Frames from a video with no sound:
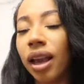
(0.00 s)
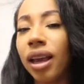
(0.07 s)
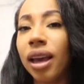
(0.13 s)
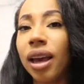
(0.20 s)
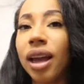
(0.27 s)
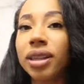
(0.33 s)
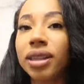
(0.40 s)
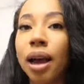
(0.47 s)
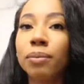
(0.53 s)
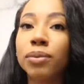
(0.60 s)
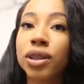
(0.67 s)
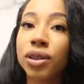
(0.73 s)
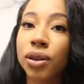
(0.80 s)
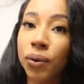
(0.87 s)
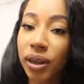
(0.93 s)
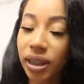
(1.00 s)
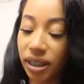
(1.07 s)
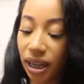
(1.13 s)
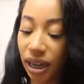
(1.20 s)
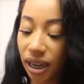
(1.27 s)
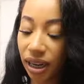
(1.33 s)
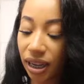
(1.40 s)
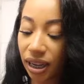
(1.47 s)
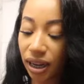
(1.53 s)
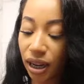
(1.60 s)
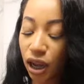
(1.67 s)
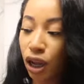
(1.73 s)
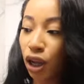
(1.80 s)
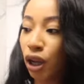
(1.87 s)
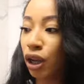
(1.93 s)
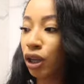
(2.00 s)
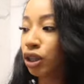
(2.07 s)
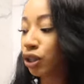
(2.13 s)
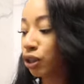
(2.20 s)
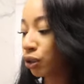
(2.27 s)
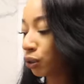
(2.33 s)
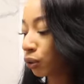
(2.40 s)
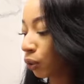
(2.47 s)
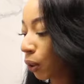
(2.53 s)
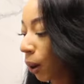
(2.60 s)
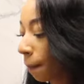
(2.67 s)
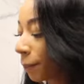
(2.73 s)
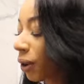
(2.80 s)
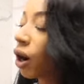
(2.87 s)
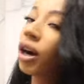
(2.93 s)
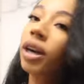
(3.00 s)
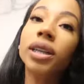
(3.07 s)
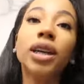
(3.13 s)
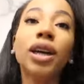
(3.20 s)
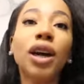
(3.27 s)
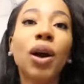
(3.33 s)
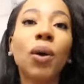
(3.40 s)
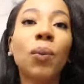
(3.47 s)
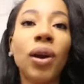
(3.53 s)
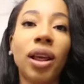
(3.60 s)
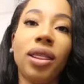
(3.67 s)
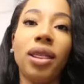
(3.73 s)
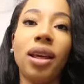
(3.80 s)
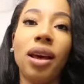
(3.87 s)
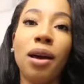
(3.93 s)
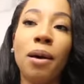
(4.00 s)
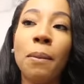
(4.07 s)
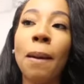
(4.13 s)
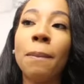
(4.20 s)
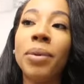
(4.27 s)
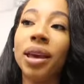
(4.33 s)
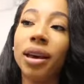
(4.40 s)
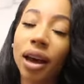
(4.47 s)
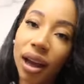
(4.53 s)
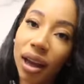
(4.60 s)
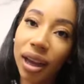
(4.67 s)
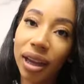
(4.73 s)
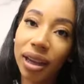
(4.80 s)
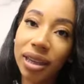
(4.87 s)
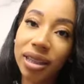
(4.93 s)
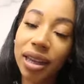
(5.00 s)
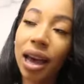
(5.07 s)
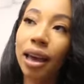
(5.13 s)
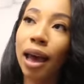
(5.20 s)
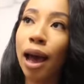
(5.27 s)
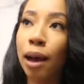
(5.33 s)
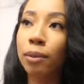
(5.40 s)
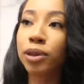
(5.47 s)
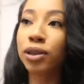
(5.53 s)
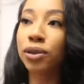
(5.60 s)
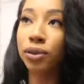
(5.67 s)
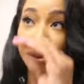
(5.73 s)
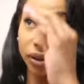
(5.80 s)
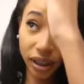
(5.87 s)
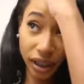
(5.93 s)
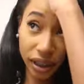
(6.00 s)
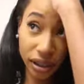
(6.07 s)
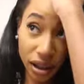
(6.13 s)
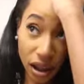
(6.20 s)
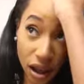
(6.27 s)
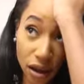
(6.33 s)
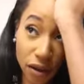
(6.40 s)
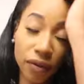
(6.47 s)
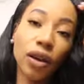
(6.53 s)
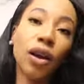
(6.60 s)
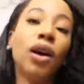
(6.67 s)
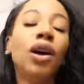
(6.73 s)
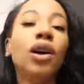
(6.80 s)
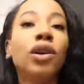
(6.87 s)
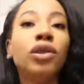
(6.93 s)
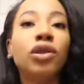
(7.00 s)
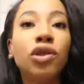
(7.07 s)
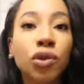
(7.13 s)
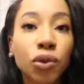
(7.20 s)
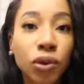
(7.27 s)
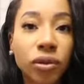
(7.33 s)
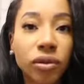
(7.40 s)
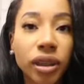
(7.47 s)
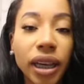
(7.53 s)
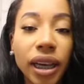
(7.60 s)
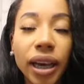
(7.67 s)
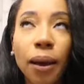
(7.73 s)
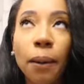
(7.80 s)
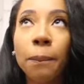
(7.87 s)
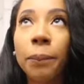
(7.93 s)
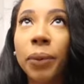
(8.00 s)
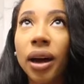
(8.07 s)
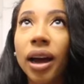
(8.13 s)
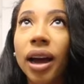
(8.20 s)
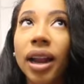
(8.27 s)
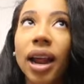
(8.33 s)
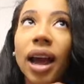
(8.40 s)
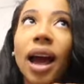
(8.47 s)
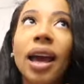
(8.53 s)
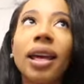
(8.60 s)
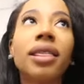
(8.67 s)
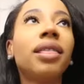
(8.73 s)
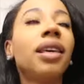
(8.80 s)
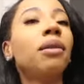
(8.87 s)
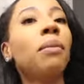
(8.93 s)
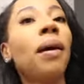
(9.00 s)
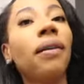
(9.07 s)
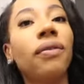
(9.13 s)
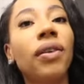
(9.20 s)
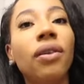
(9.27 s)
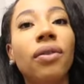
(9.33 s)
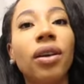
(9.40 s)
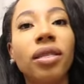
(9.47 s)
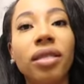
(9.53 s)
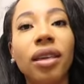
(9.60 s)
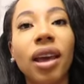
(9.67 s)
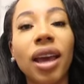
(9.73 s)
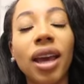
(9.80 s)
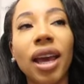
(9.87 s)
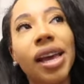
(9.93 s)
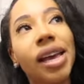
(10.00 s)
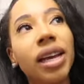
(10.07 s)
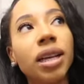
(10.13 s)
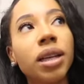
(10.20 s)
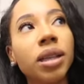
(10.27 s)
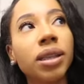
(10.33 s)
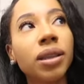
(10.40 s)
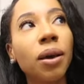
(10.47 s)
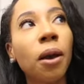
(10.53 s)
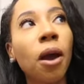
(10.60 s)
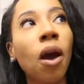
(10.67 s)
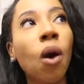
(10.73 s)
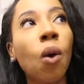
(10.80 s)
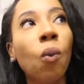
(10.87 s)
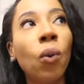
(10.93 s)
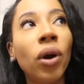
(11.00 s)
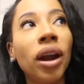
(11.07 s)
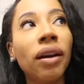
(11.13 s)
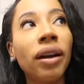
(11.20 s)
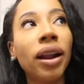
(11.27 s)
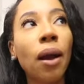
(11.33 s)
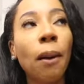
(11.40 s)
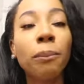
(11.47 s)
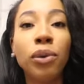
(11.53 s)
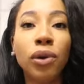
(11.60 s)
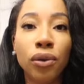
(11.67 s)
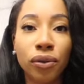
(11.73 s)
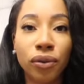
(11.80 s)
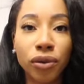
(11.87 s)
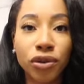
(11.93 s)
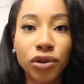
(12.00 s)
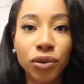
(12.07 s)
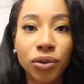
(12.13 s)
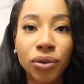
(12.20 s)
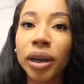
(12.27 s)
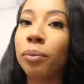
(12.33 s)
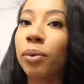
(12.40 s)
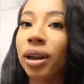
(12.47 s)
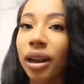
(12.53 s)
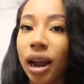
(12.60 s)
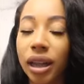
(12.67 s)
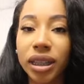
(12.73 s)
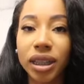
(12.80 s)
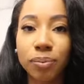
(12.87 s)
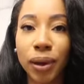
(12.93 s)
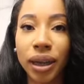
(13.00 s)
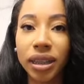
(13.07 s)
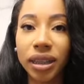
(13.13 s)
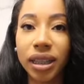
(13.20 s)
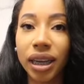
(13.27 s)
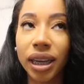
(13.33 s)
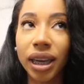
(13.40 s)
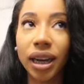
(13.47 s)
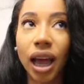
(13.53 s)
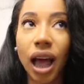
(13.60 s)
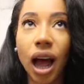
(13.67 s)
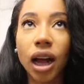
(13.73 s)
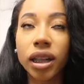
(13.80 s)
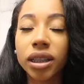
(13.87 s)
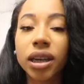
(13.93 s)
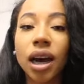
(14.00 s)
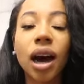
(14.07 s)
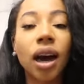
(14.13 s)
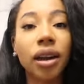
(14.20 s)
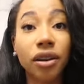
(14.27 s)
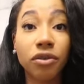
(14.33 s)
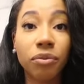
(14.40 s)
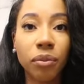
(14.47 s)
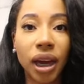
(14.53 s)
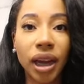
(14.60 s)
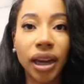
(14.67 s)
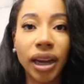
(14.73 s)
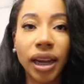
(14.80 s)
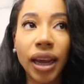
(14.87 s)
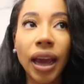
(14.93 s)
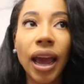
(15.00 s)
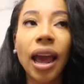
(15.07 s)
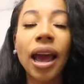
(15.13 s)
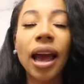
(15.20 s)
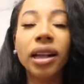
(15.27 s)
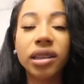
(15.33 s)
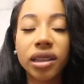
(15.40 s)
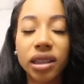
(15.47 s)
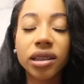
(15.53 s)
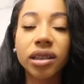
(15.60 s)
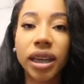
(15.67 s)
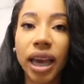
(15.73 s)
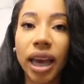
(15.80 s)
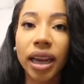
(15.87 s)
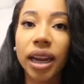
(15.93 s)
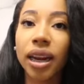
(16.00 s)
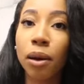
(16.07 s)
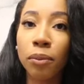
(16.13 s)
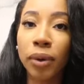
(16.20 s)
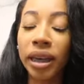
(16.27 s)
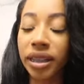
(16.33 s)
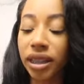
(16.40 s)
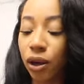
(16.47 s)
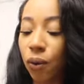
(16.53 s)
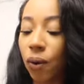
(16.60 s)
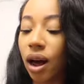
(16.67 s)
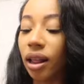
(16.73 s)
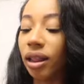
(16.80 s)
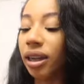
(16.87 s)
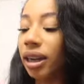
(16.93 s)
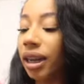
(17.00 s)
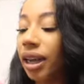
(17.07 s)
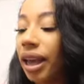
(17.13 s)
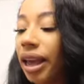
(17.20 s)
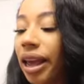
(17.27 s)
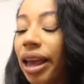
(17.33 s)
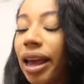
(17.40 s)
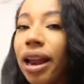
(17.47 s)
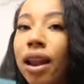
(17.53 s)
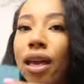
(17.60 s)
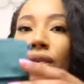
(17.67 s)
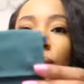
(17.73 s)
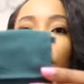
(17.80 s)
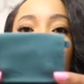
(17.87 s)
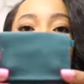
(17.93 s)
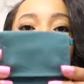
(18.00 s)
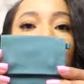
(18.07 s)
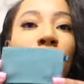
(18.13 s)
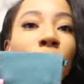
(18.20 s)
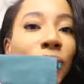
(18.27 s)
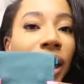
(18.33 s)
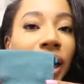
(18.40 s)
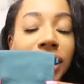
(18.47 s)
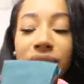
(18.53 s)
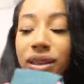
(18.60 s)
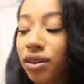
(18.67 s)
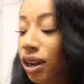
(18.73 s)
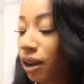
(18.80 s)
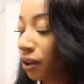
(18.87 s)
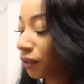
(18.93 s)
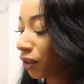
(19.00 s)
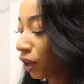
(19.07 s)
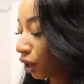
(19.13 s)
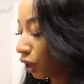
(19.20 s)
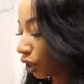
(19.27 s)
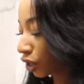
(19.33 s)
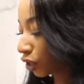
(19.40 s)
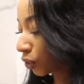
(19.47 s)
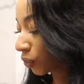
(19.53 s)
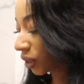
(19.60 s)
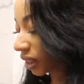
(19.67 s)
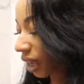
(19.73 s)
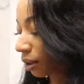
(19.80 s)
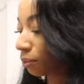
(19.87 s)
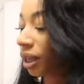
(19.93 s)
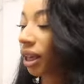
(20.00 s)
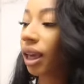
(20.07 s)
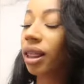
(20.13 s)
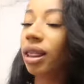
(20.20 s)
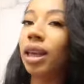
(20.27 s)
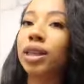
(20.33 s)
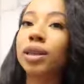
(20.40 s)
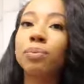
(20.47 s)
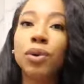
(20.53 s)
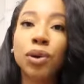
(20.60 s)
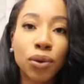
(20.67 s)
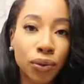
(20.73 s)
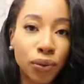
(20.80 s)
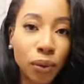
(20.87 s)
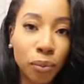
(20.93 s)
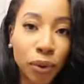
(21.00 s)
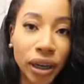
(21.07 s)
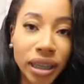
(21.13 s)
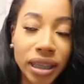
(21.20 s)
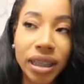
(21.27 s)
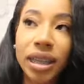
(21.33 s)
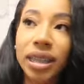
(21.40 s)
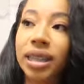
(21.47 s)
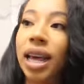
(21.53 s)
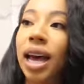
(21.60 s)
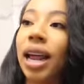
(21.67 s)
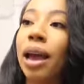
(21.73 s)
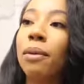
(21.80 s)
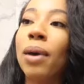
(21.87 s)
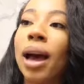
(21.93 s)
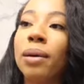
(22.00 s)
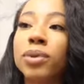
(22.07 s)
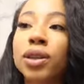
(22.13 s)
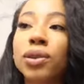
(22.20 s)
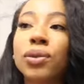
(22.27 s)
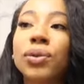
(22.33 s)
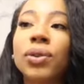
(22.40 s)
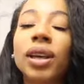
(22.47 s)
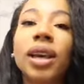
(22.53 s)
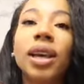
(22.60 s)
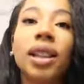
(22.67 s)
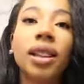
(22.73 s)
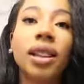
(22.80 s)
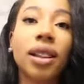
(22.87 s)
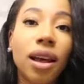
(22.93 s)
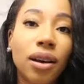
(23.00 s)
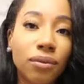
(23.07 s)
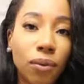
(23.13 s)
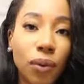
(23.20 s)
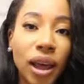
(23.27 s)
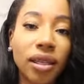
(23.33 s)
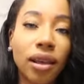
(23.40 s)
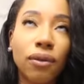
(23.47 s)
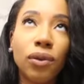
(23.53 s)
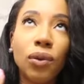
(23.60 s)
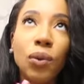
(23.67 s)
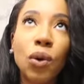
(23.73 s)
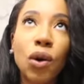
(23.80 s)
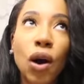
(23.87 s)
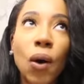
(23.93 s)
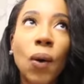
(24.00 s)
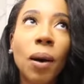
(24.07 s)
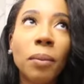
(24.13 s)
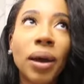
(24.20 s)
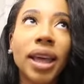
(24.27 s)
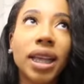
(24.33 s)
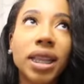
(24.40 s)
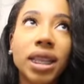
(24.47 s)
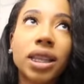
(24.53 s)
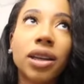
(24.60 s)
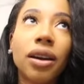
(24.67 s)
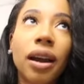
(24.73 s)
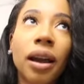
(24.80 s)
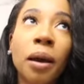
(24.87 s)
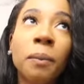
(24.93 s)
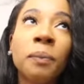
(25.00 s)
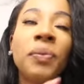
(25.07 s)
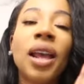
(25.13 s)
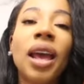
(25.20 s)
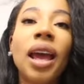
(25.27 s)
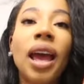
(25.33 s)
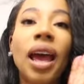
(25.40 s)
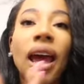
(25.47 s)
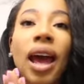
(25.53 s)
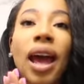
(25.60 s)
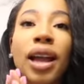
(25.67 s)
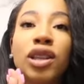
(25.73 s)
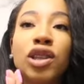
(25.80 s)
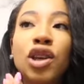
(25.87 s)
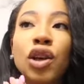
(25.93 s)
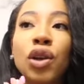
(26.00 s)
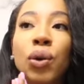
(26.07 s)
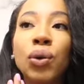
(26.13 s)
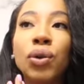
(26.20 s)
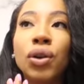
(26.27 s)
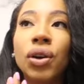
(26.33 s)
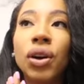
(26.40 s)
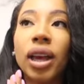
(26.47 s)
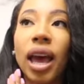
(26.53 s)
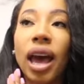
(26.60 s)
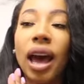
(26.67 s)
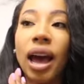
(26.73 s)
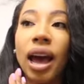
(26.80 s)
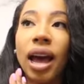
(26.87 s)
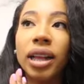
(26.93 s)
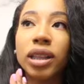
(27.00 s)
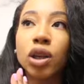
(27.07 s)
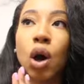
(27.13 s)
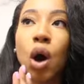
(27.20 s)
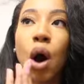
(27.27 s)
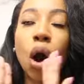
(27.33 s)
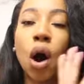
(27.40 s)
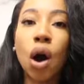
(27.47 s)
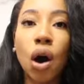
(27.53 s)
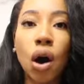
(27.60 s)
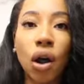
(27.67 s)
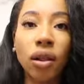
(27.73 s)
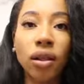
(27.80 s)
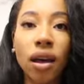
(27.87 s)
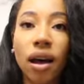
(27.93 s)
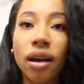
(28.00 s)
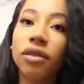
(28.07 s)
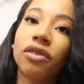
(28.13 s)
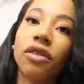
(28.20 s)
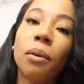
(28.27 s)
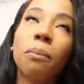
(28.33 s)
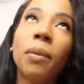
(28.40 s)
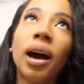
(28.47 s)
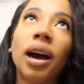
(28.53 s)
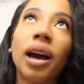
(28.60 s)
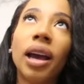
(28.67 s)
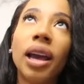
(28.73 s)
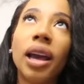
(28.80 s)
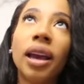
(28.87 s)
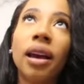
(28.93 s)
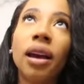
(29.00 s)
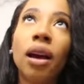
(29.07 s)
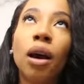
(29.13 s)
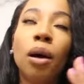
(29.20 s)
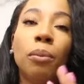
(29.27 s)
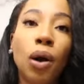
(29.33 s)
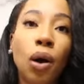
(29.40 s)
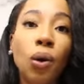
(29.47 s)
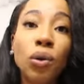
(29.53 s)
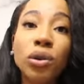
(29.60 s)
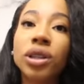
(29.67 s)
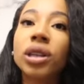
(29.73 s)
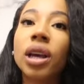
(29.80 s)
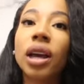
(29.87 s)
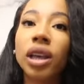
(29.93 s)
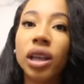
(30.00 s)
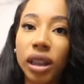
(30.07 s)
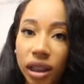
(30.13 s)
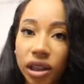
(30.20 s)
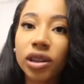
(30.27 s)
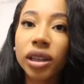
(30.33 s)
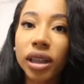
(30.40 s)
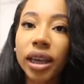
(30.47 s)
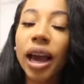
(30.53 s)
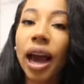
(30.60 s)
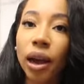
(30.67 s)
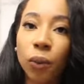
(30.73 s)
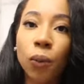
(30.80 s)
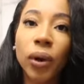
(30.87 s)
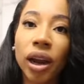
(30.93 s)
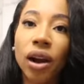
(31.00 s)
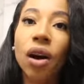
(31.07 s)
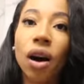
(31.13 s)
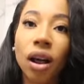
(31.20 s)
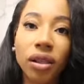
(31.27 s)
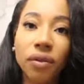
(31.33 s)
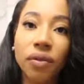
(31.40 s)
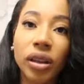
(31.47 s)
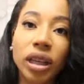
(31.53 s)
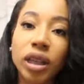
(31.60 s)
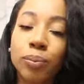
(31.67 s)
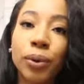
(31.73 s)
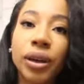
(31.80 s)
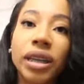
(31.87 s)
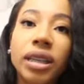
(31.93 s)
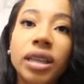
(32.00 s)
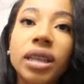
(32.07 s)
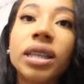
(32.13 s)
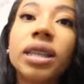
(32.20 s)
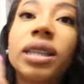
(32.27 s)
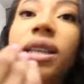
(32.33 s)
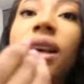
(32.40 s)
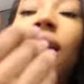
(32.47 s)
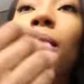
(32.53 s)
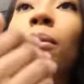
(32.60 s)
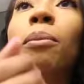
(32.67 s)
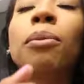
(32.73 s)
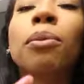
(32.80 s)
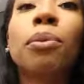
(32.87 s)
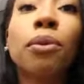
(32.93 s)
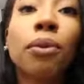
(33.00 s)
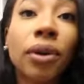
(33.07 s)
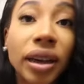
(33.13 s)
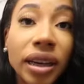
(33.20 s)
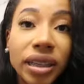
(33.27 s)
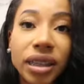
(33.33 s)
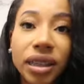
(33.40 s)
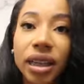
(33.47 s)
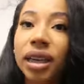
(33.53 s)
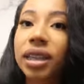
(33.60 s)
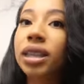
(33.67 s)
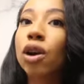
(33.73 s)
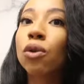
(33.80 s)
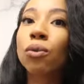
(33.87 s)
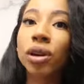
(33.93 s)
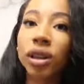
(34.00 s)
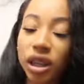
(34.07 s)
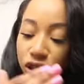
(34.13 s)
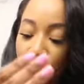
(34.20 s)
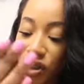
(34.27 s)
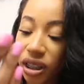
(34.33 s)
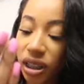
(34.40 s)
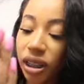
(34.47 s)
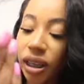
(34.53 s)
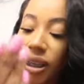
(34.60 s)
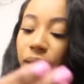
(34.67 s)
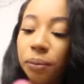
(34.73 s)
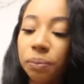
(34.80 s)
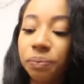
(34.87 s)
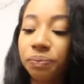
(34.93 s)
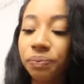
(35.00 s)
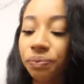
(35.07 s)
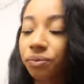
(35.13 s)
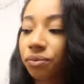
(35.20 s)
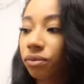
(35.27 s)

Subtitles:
And I'm so excited to partner with them because I absolutely love jewelry, but I think my favorite thing is wearing beautiful jewelry but not spending a ton of money and still getting amazing quality. And they were so nice enough to send me these beautiful bracelets that I'm absolutely in love with. If you go on my Instagram and you look at all of my posts, literally I wear all of these bracelets religiously.